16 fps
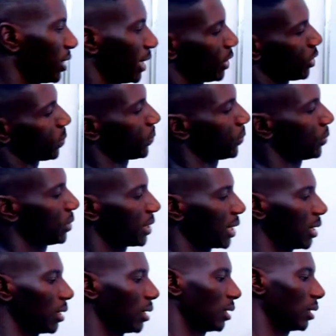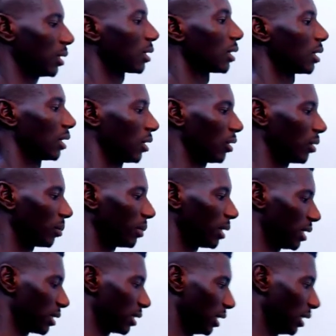need to put our
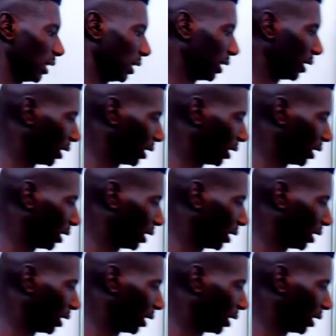numbers in.